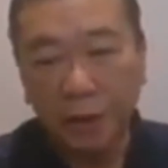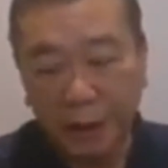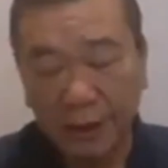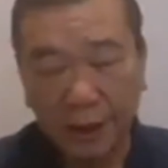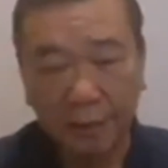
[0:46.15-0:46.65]

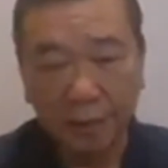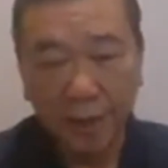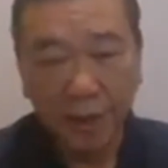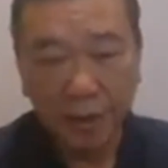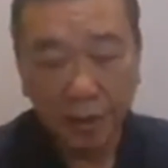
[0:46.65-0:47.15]
system.
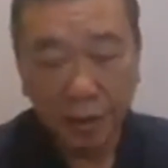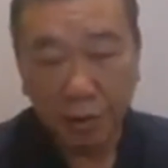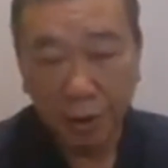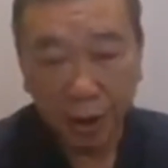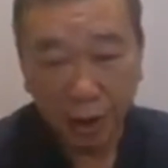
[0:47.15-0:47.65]
So
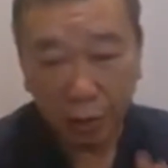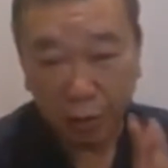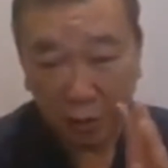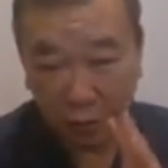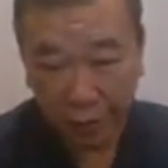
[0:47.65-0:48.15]
you need
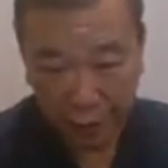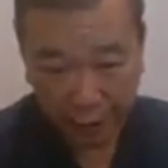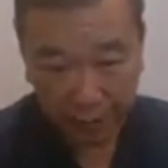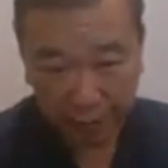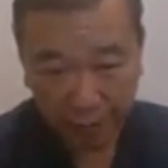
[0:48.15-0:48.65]
to differentiate